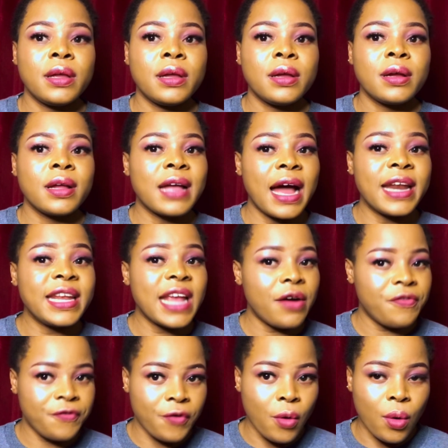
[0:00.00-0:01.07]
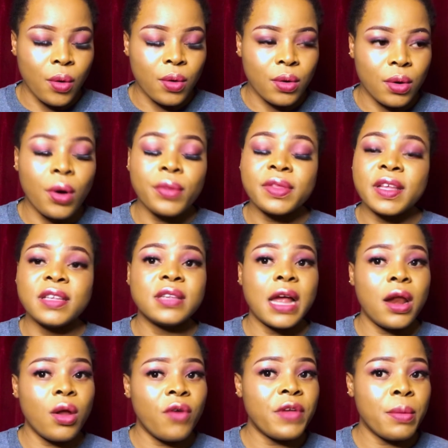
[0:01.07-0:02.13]
Ghanaian for, or things I
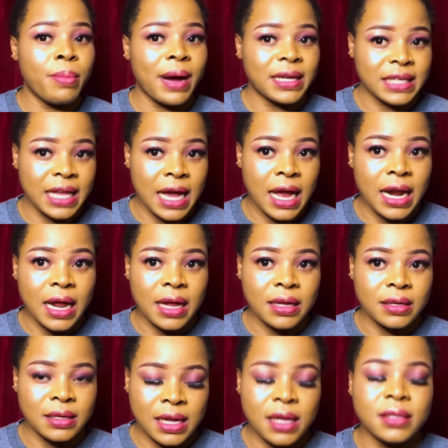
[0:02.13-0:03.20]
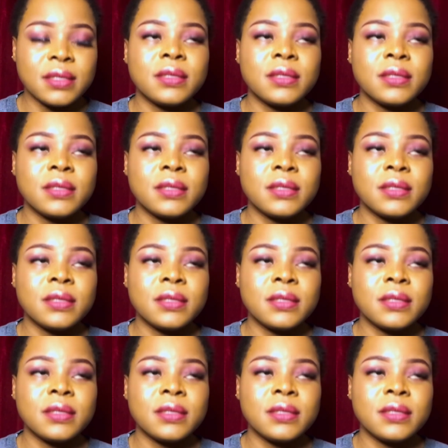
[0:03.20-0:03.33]
love about Ghana. Yes.